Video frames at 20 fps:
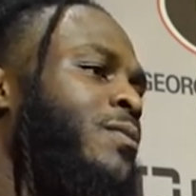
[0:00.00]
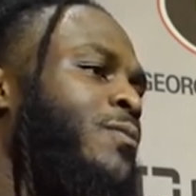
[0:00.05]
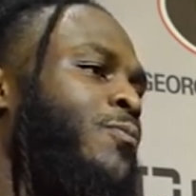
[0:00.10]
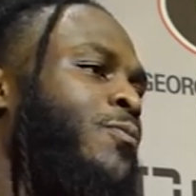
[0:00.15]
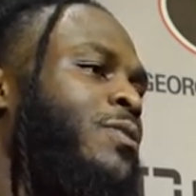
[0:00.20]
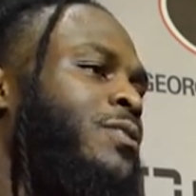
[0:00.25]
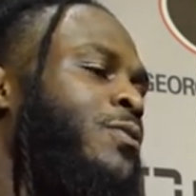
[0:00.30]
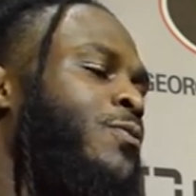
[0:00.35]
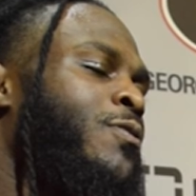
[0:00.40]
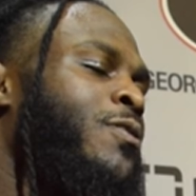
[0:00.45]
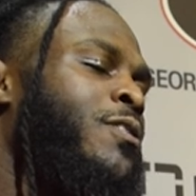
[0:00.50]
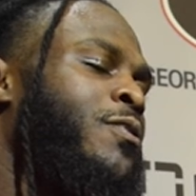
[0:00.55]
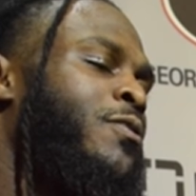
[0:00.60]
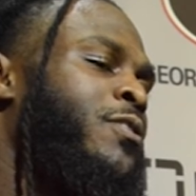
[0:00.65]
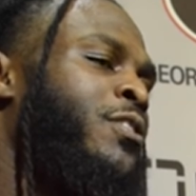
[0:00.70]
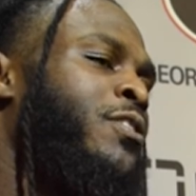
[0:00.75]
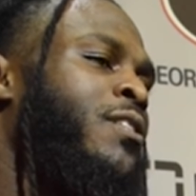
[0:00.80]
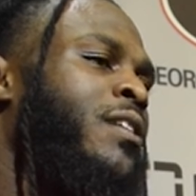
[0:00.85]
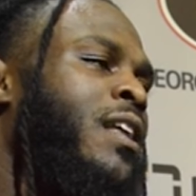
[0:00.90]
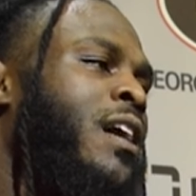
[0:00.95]
what's going on
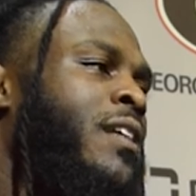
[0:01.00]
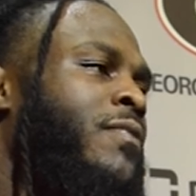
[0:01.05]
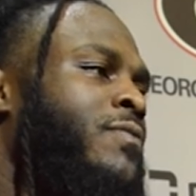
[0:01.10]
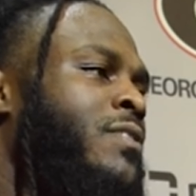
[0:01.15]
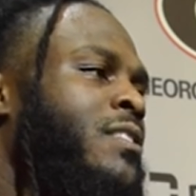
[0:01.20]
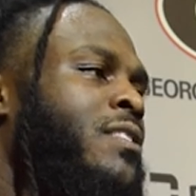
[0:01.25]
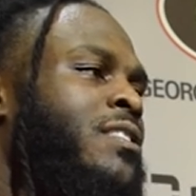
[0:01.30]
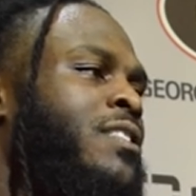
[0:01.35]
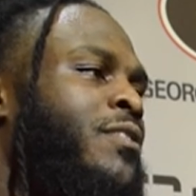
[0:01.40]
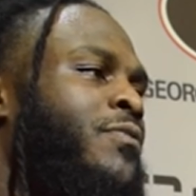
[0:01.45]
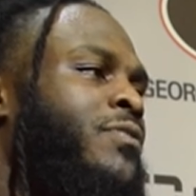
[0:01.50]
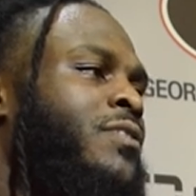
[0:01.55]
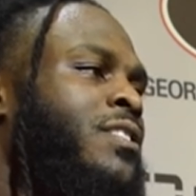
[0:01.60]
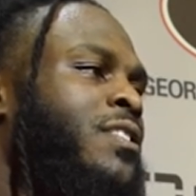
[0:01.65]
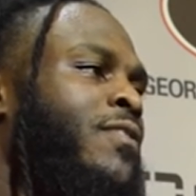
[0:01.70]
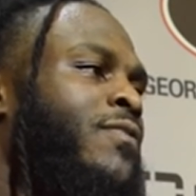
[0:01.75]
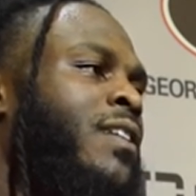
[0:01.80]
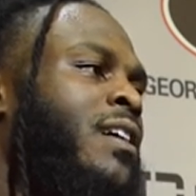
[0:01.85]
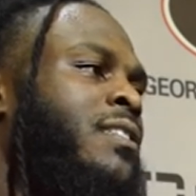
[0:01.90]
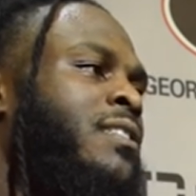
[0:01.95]
in your life, just different
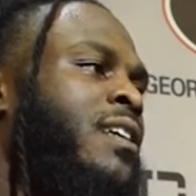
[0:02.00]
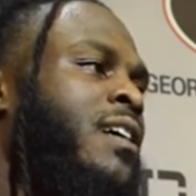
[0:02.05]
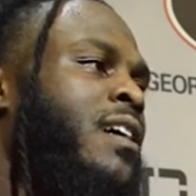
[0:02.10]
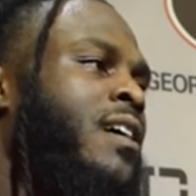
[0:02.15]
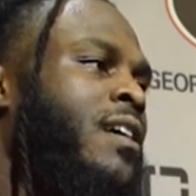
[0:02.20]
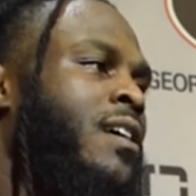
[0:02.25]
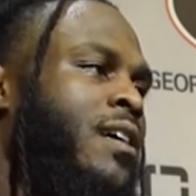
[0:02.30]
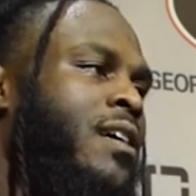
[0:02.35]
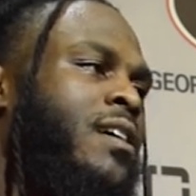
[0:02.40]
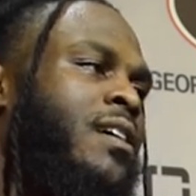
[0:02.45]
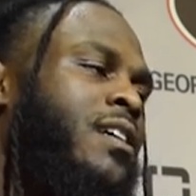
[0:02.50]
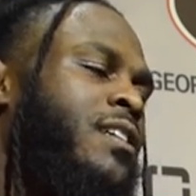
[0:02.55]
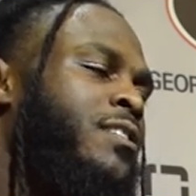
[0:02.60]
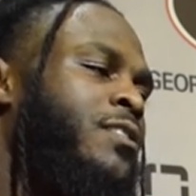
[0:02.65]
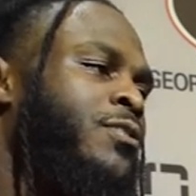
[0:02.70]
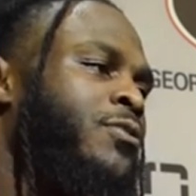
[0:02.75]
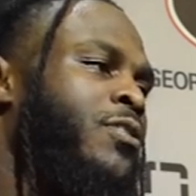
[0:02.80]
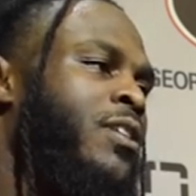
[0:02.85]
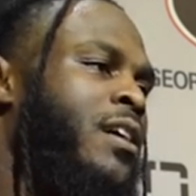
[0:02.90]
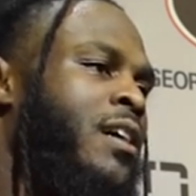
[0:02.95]
stuff like that. He's
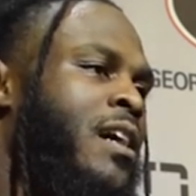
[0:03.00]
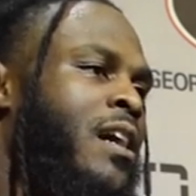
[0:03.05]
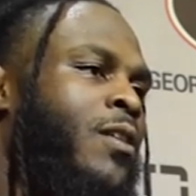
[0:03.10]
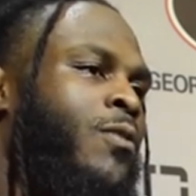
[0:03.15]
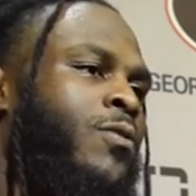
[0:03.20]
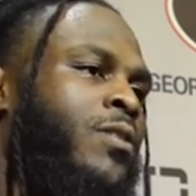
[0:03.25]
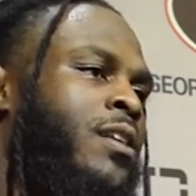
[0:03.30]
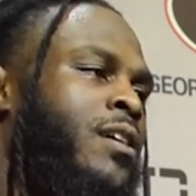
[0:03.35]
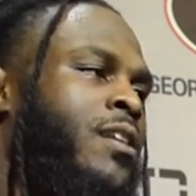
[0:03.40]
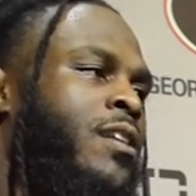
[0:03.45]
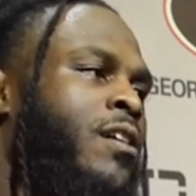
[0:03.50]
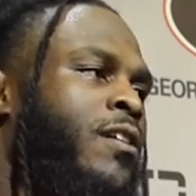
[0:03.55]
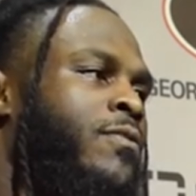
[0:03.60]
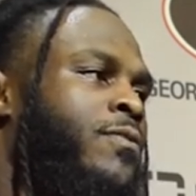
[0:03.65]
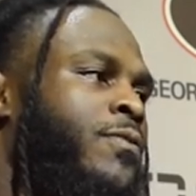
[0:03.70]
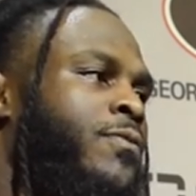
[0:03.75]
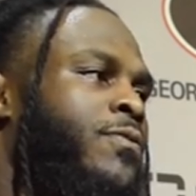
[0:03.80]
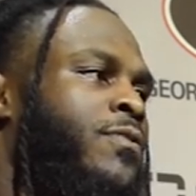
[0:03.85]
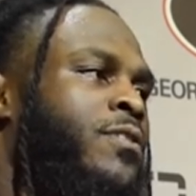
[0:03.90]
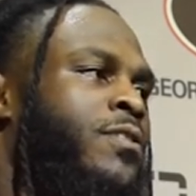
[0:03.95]
a great guy on and off
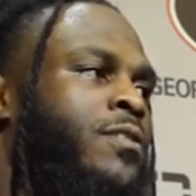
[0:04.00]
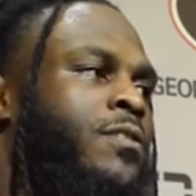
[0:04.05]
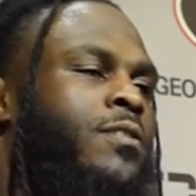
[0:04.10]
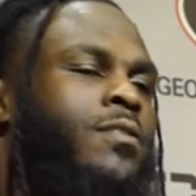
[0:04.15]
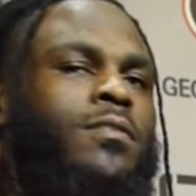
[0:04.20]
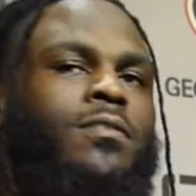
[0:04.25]
the field.